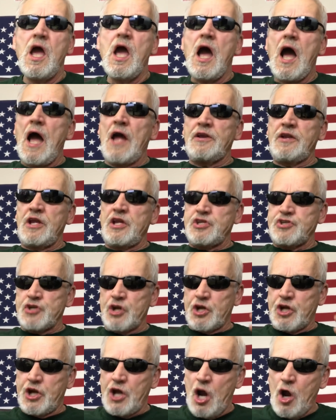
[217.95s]
I need you
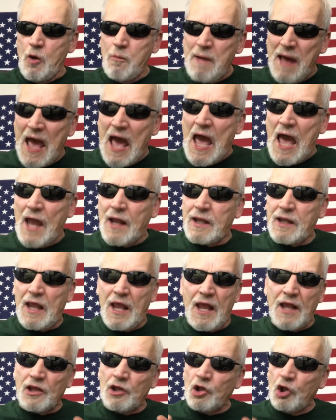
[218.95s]
to go back
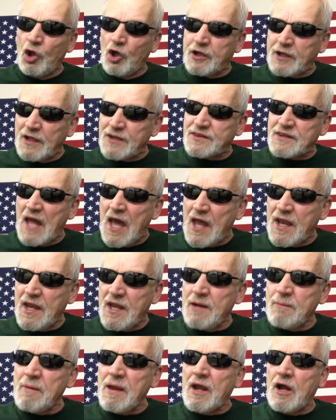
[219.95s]
and look at that
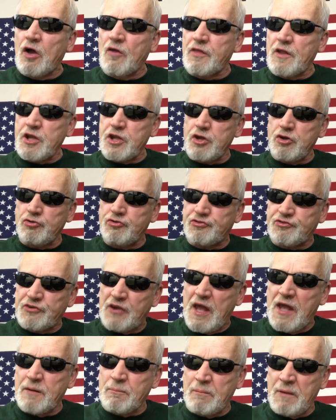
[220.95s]
email that you
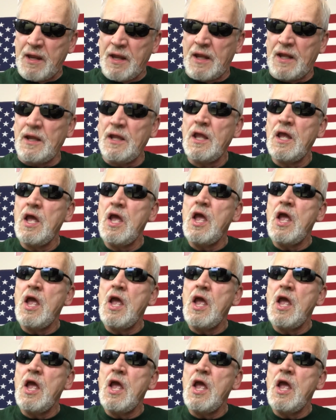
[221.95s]
sent me